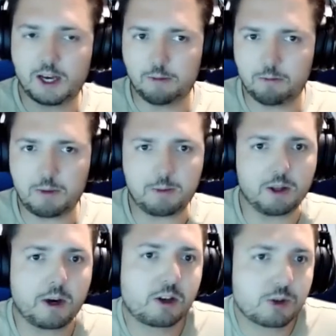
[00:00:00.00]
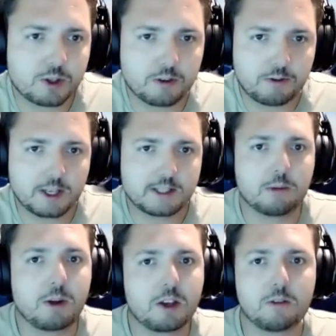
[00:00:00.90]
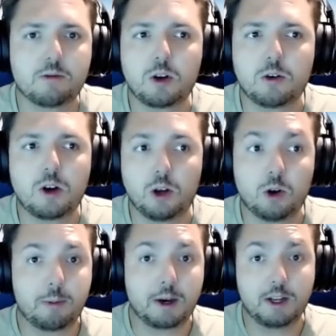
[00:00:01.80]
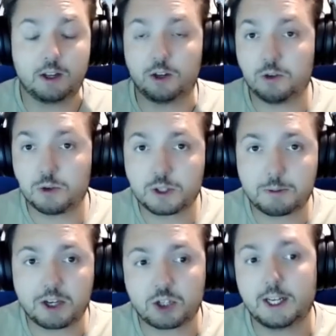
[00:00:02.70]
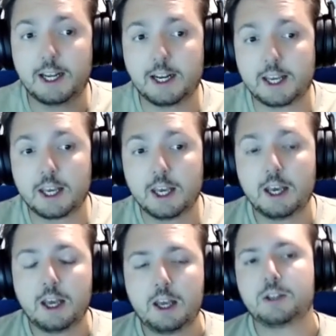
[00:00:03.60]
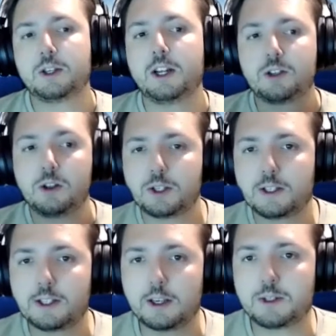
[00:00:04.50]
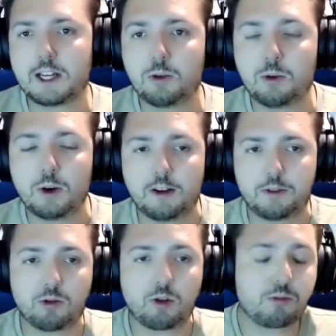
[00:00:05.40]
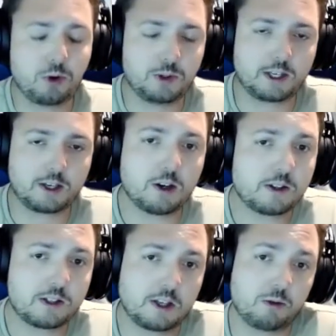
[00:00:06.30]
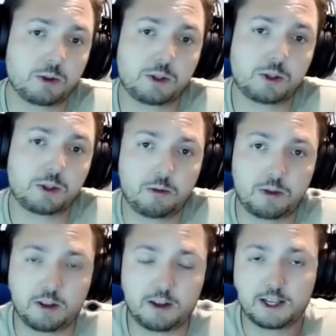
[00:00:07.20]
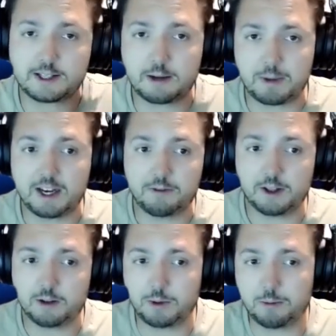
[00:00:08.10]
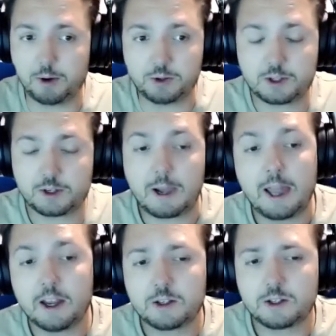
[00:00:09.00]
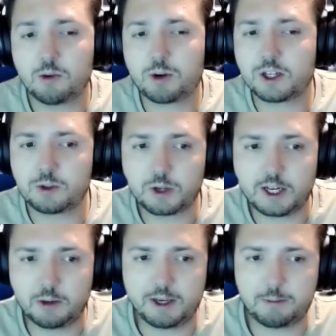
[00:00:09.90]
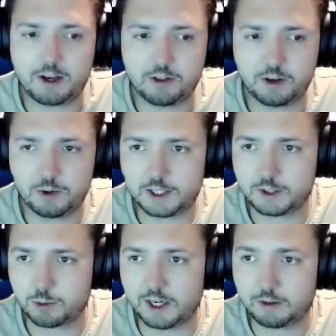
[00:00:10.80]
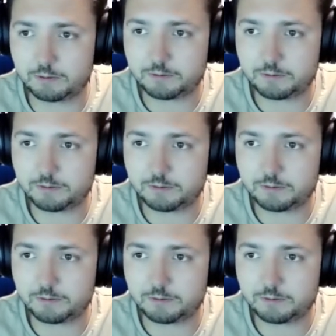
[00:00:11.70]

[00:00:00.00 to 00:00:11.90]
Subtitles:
maybe the Microsoft flight sim that you've known a lot about in the news, especially lately. So there's lots of sims that all have their own pros and cons, and also the things that benefit them the most. So we're going to talk a little bit about those as well.